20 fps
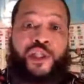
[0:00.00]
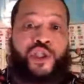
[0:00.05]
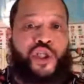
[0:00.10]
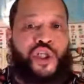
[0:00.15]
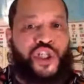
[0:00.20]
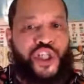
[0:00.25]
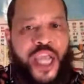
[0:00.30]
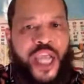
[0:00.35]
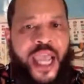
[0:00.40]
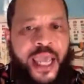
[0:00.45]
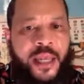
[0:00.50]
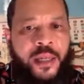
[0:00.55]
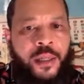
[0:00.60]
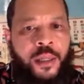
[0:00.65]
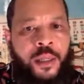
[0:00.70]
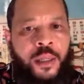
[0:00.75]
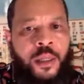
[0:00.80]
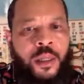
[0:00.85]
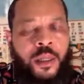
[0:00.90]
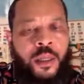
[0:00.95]
shit.
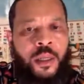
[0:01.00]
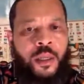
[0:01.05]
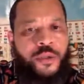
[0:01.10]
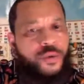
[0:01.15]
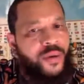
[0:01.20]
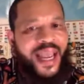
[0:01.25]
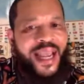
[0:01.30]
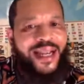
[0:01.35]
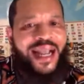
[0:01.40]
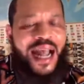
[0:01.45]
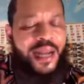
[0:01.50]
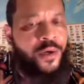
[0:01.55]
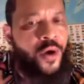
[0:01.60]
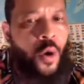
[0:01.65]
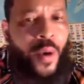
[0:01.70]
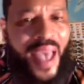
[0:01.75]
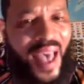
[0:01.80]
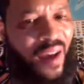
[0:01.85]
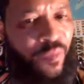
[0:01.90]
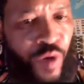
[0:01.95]
You ain't got no
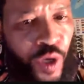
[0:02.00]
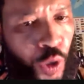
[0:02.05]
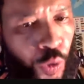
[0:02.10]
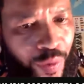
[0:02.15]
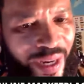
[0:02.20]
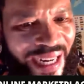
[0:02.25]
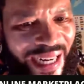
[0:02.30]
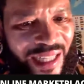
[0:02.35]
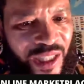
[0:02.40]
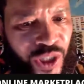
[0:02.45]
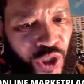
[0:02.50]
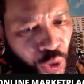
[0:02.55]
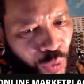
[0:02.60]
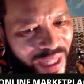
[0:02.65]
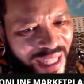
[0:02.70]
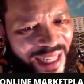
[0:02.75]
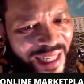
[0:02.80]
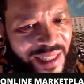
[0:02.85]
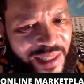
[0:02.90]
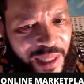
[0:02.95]
evergreen
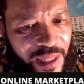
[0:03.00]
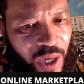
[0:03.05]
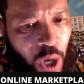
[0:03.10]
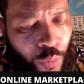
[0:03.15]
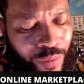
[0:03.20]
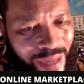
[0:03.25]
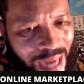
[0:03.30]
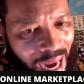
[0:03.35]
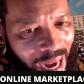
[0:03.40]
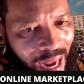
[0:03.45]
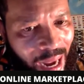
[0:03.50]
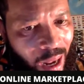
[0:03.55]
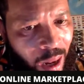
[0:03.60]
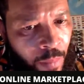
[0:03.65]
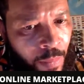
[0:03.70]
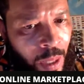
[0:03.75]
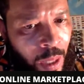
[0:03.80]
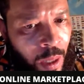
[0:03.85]
trees in no damn